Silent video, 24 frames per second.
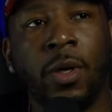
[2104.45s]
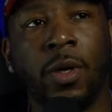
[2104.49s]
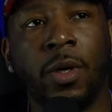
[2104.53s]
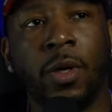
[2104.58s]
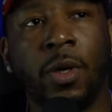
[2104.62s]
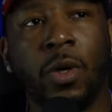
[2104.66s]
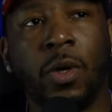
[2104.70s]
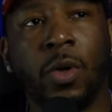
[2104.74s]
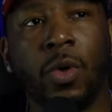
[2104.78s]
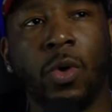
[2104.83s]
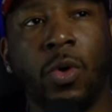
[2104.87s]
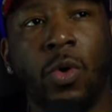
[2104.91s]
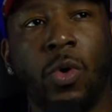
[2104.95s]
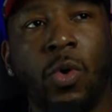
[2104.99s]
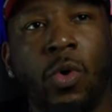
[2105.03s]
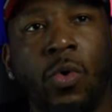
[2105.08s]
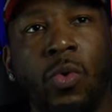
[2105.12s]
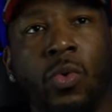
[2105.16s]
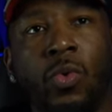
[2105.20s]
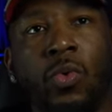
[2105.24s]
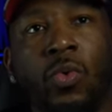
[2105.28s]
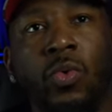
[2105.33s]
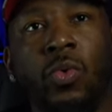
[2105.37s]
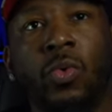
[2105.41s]
It just
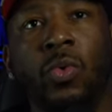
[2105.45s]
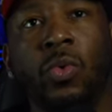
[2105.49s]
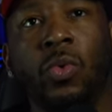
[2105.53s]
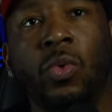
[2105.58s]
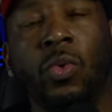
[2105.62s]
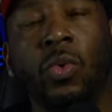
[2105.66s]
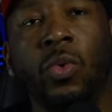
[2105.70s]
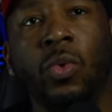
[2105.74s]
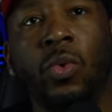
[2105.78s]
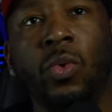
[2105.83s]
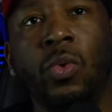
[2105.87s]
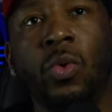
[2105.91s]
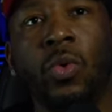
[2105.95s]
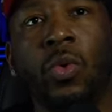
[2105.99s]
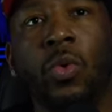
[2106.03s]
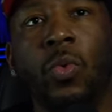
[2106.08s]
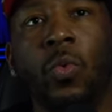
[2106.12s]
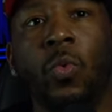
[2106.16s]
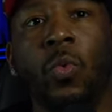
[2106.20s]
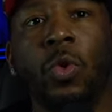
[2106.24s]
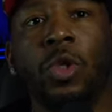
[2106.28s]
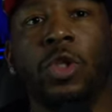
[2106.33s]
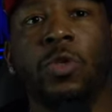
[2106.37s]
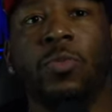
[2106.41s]
don't work like that
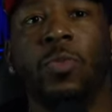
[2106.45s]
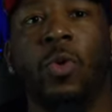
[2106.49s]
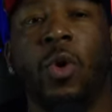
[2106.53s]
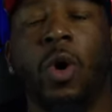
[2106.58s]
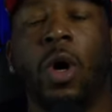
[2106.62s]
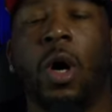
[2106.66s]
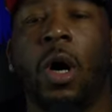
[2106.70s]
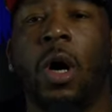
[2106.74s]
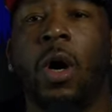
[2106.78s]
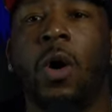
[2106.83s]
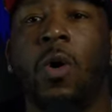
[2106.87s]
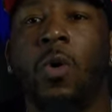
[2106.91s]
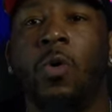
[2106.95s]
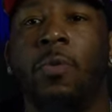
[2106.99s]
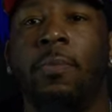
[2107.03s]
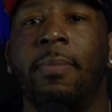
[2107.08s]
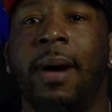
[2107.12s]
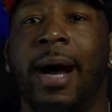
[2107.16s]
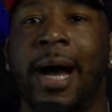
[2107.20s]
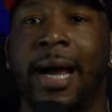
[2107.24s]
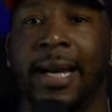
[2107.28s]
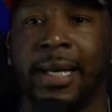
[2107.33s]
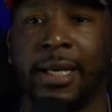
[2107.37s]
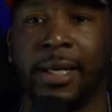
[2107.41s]
you have to know what
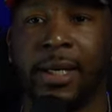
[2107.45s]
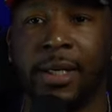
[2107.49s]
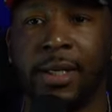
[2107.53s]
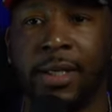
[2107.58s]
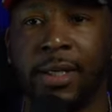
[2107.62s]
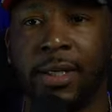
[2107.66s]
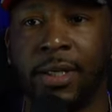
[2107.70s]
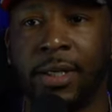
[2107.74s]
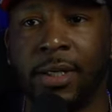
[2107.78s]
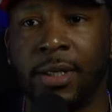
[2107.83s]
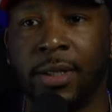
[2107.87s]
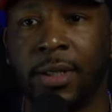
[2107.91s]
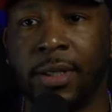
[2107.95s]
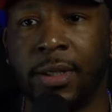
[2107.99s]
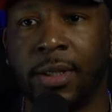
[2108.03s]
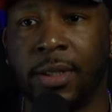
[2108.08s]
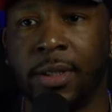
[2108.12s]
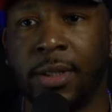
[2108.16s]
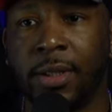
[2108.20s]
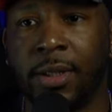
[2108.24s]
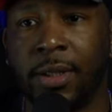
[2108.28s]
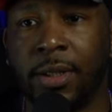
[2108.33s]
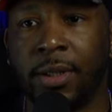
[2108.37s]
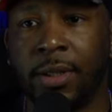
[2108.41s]
to do body. when
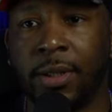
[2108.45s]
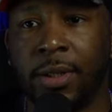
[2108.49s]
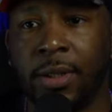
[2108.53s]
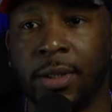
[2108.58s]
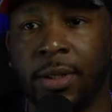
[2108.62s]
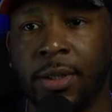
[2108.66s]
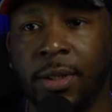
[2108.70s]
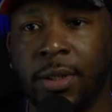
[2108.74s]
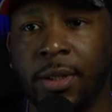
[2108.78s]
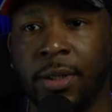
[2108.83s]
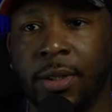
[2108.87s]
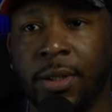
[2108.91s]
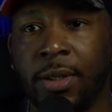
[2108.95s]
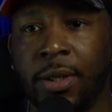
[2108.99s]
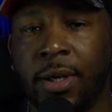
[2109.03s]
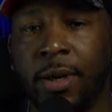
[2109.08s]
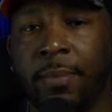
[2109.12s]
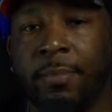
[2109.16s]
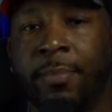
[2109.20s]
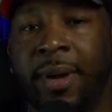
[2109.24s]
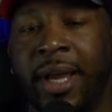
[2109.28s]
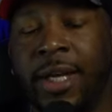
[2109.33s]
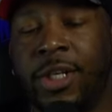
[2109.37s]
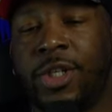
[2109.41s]
attraction levels falls
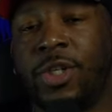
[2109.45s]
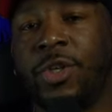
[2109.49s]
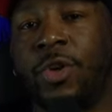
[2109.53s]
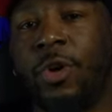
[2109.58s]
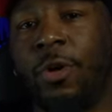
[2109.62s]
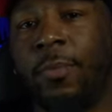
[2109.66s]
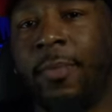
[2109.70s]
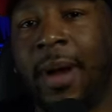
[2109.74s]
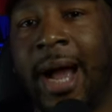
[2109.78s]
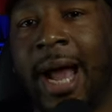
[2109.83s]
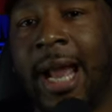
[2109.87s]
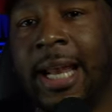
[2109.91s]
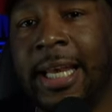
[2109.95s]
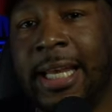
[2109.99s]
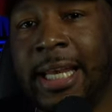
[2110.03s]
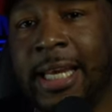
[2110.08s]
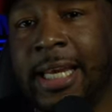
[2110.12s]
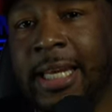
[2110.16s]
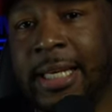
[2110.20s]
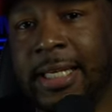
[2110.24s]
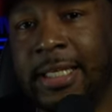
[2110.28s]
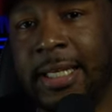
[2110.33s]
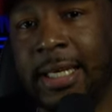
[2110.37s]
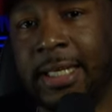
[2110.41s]
based on do? my
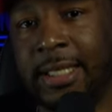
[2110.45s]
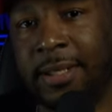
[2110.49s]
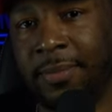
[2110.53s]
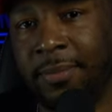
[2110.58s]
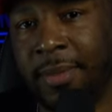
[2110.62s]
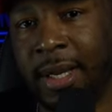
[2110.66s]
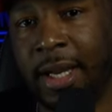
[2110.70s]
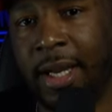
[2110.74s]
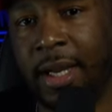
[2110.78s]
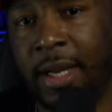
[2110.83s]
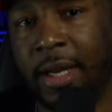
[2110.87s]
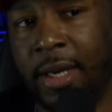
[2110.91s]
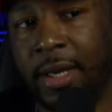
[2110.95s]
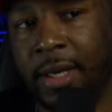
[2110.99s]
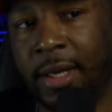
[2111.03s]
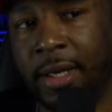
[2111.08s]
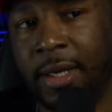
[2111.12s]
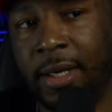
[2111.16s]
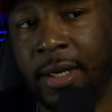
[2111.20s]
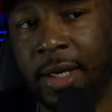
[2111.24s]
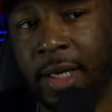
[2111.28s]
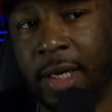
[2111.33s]
needs as a man.